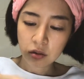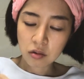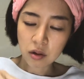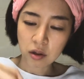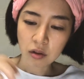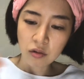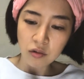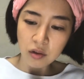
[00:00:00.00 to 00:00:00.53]
So
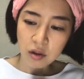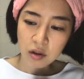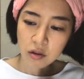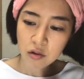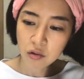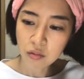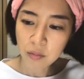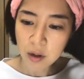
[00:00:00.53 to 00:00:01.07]
I used this
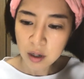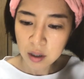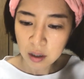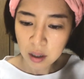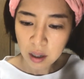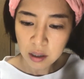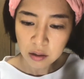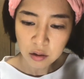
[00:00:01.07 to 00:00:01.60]
to my
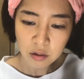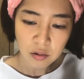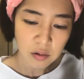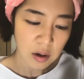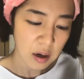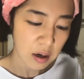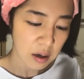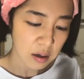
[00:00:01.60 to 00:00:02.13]
guests
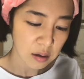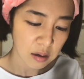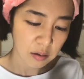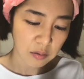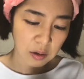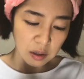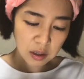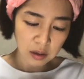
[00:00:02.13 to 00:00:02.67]
today. They
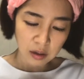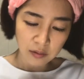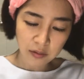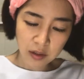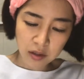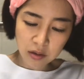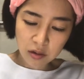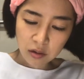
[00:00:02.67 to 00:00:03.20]
really loved
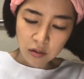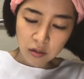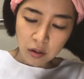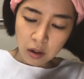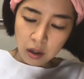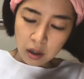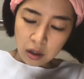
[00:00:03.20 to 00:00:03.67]
it so.